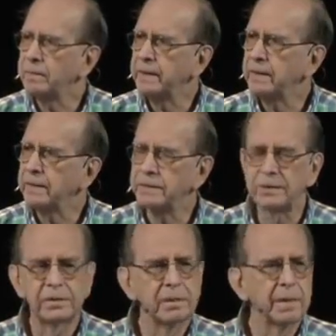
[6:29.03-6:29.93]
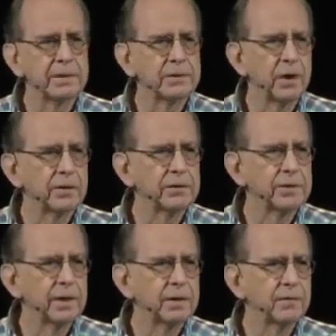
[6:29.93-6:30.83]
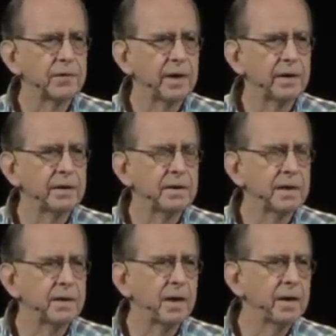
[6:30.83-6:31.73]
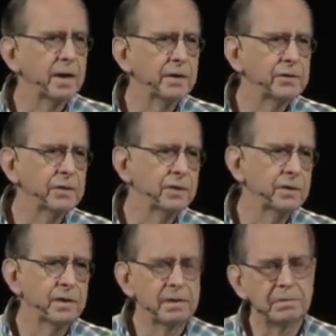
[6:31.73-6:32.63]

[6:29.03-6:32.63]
because the best doctors I could find at NIH in